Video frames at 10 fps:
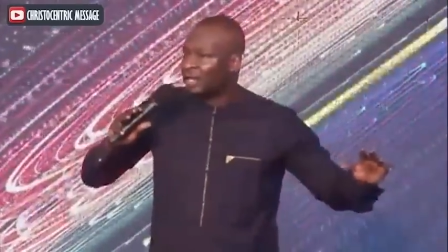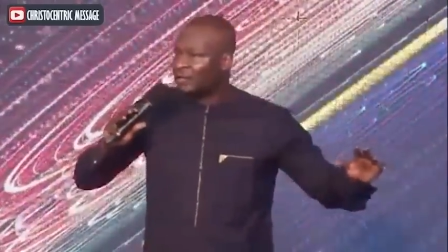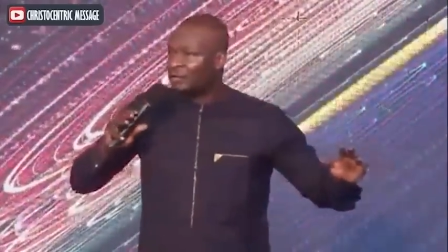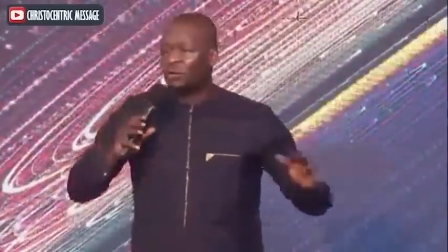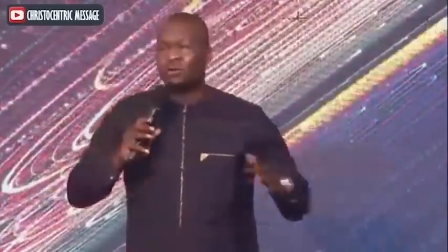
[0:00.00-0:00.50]

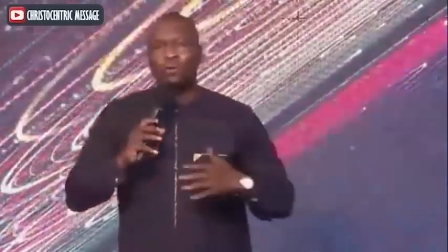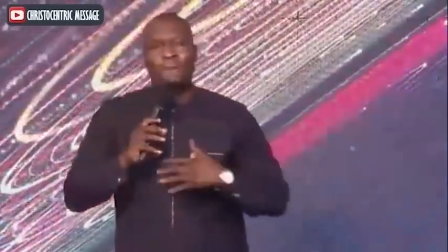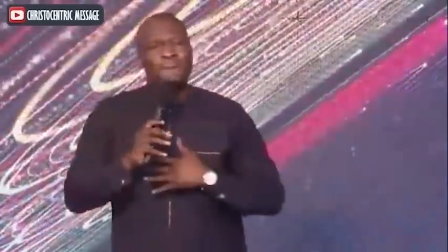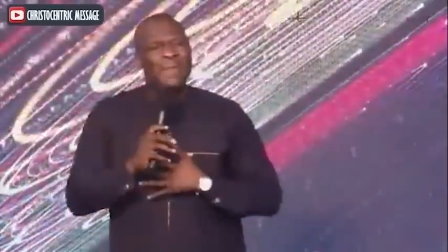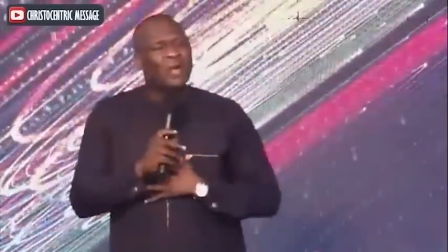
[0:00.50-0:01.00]
And so
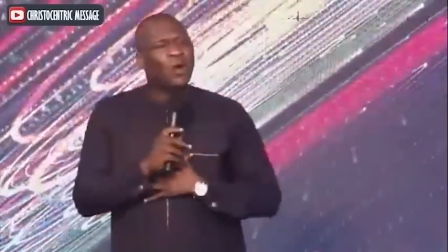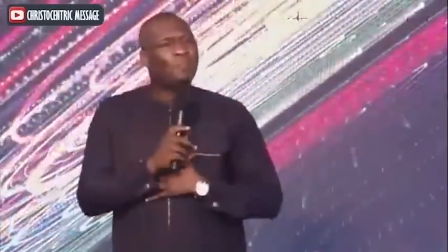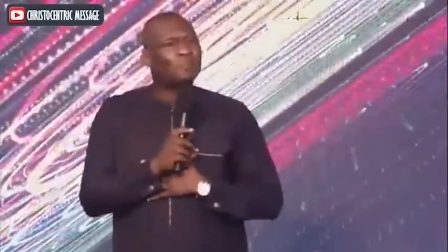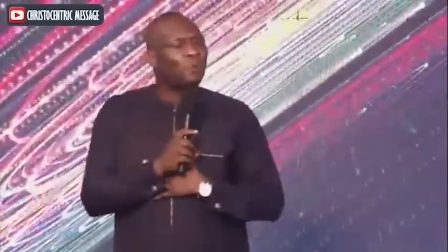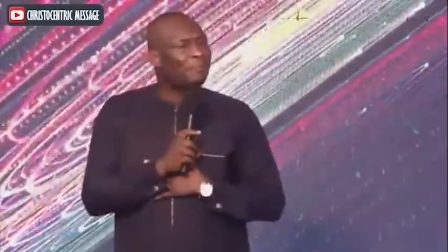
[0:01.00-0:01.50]
you make
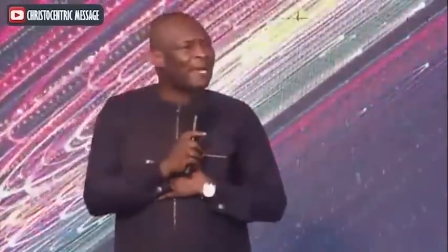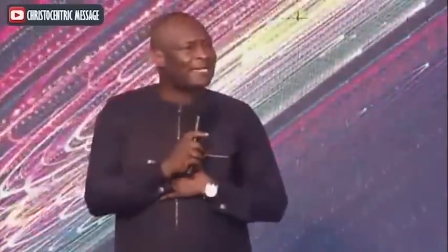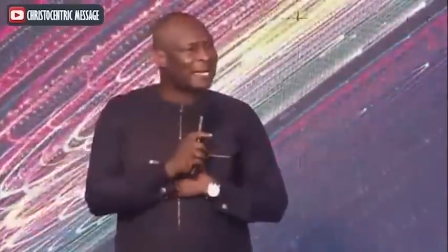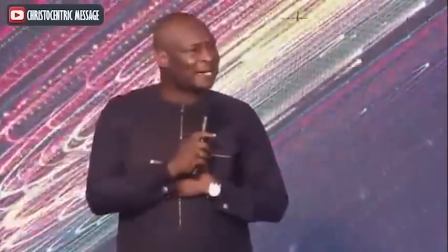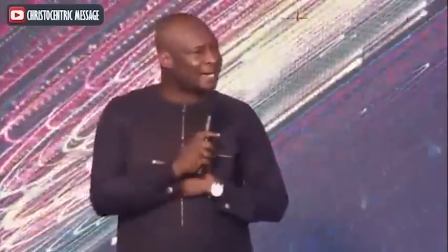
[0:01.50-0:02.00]
up your
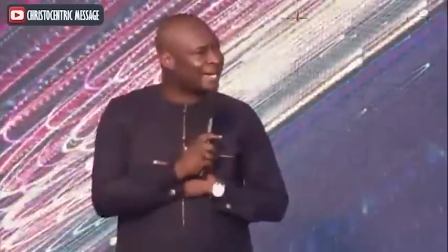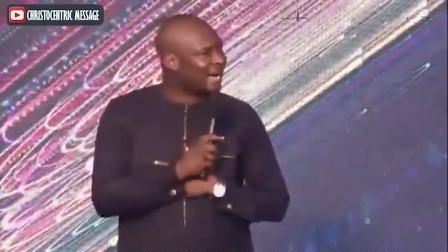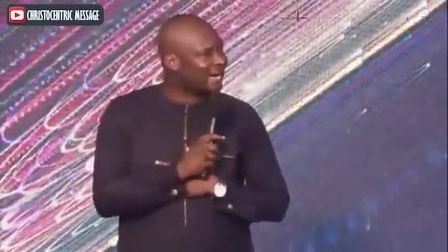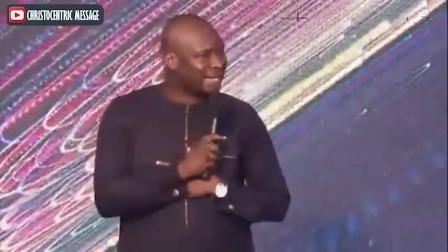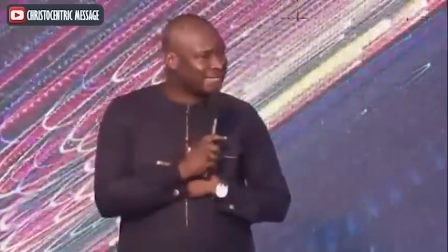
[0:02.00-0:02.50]
mind that
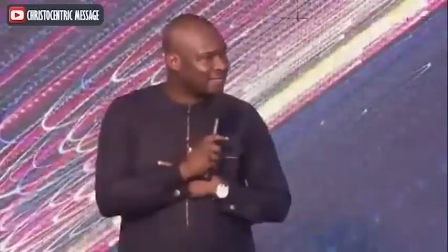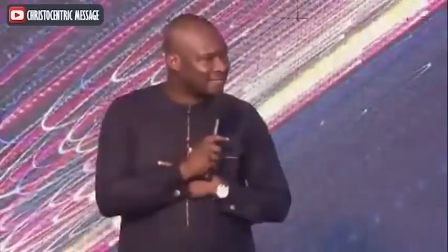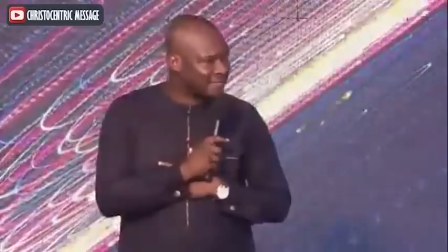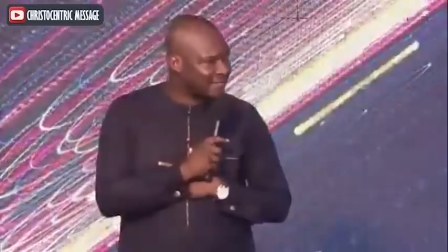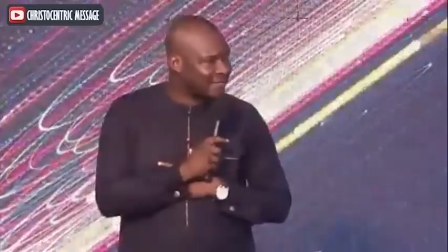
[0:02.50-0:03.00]
regardless
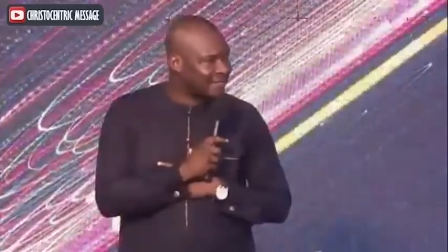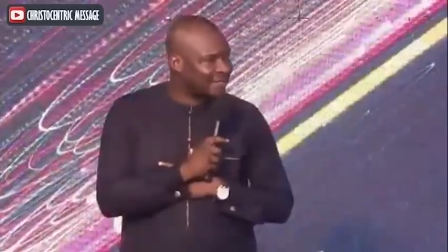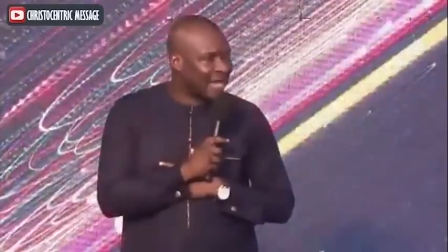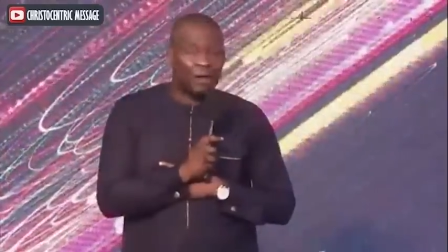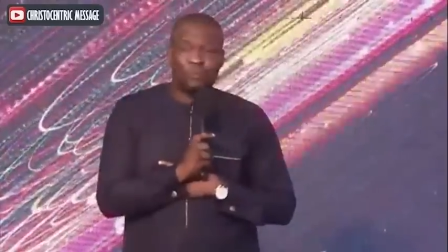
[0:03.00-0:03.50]
the
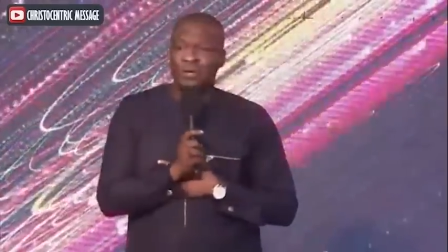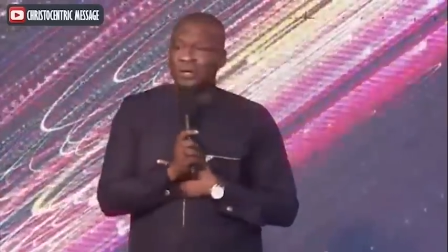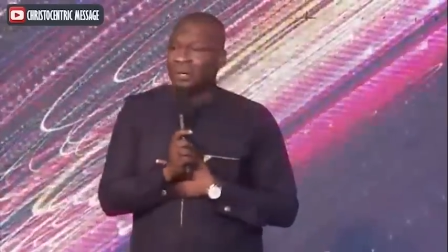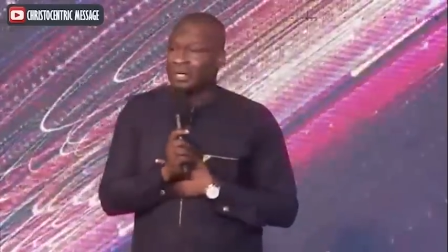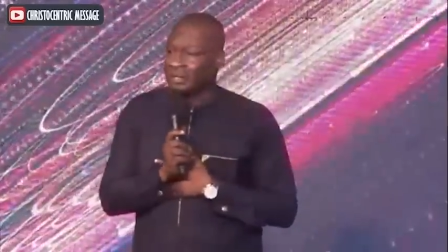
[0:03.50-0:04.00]
seasons, I will
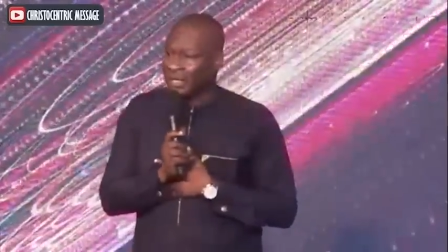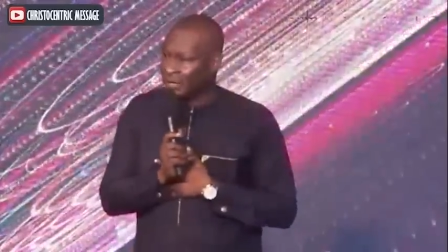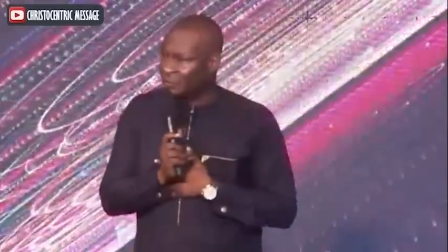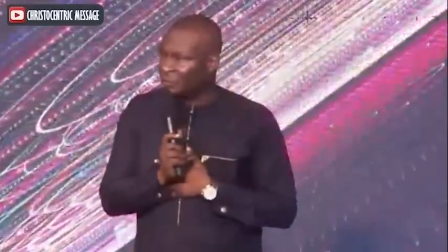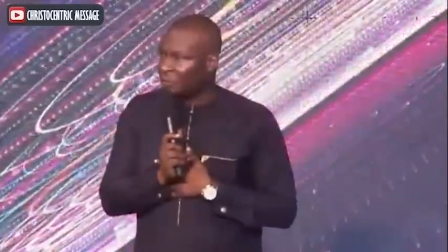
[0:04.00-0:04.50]
remain
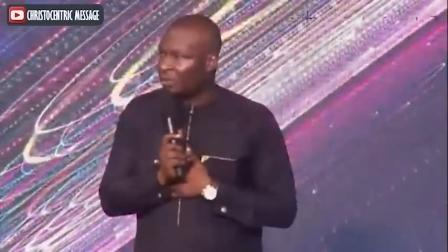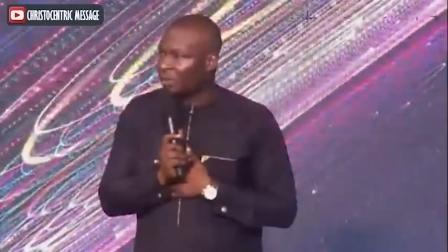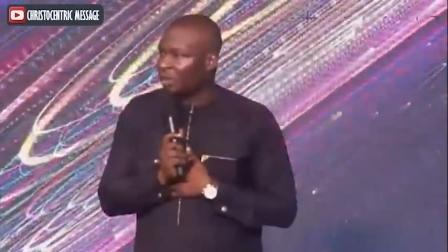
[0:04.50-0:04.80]
thankful.